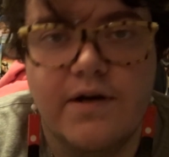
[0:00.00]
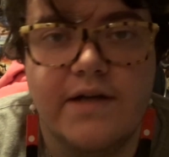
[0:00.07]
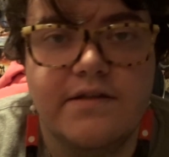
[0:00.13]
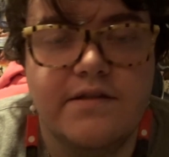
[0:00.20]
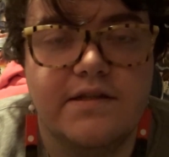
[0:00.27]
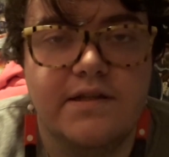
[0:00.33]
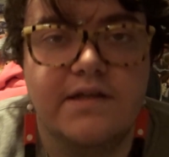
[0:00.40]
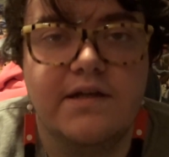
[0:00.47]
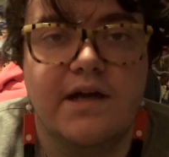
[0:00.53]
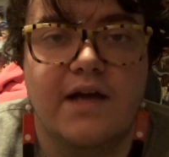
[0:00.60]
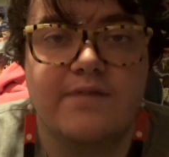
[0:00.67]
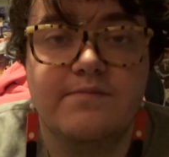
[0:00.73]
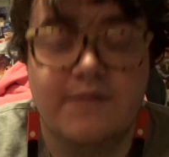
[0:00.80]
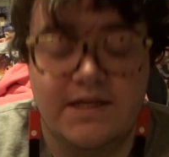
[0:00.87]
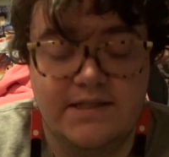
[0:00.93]
I think I
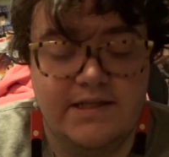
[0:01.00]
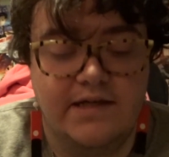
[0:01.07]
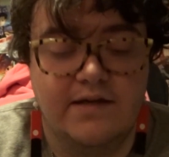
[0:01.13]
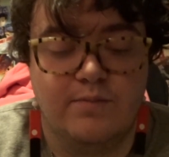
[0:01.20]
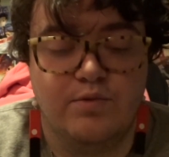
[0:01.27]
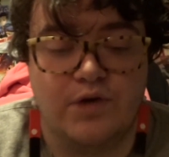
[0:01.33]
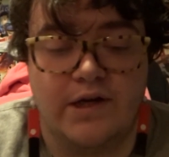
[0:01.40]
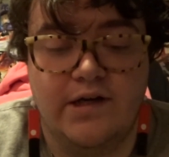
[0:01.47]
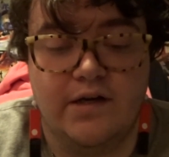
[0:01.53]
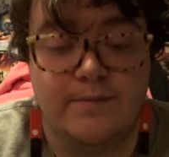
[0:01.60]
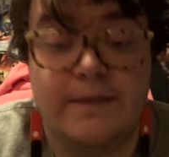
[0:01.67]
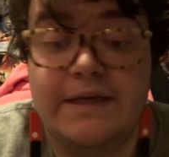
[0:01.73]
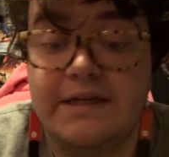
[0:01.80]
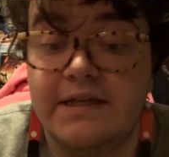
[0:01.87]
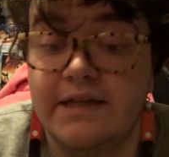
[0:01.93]
may take a break on
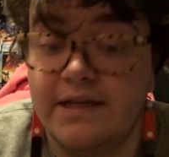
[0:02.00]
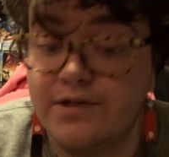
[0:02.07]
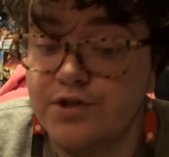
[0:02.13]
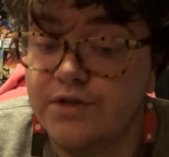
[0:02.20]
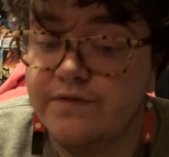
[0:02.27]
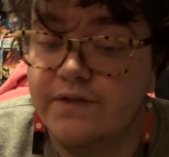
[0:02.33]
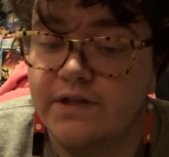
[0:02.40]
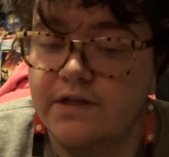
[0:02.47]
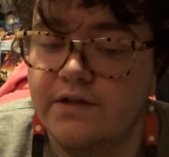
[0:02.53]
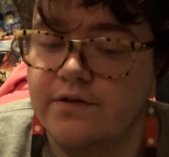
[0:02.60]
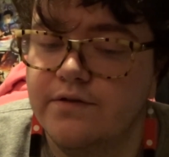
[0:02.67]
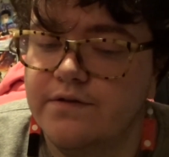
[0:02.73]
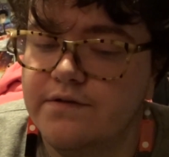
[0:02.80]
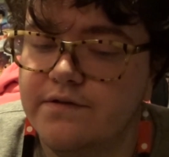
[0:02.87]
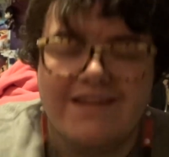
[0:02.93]
making Genshin
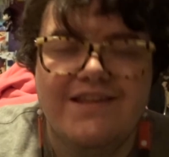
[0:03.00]
videos.